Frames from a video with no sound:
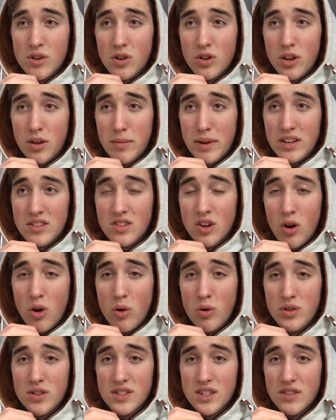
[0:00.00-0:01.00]
cold, like my
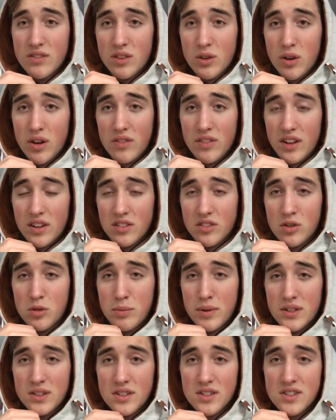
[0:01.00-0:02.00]
toes, even though I have like
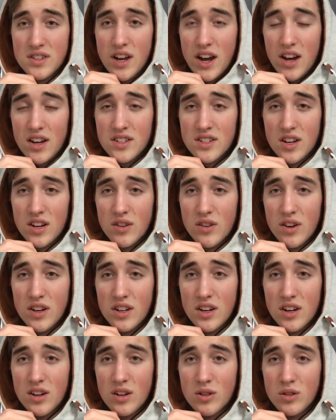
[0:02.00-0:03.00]
two pairs of socks on
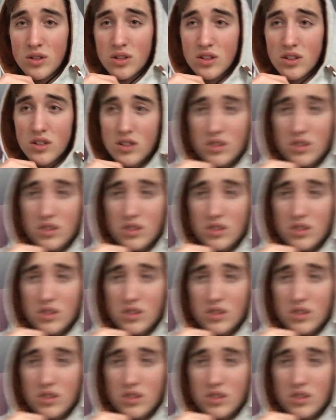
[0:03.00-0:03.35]
right now.